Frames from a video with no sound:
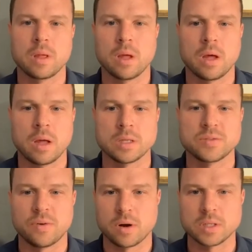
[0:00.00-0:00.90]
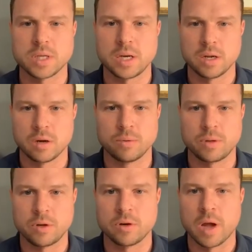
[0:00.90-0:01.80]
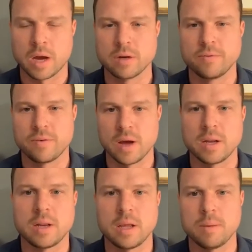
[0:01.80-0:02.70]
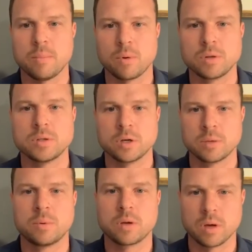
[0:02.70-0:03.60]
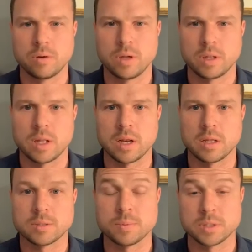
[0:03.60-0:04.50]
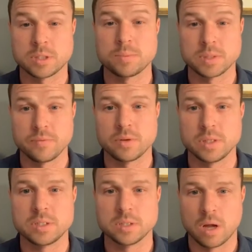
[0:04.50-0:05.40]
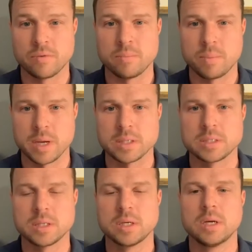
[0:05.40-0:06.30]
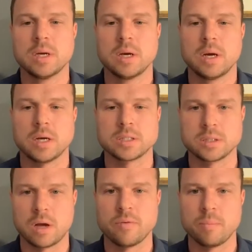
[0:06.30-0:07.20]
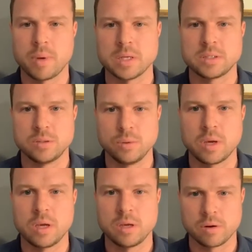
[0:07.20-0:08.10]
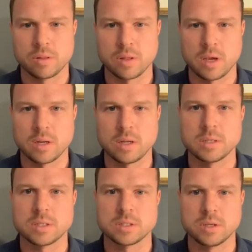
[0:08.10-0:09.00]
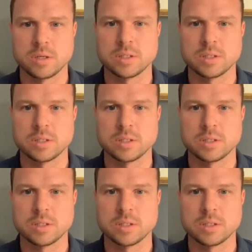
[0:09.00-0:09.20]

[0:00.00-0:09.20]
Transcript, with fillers: as far as I know, that you're not going to find a more durable coating than spe- specifically solvent based. A solvent based 2K urethane is as good as it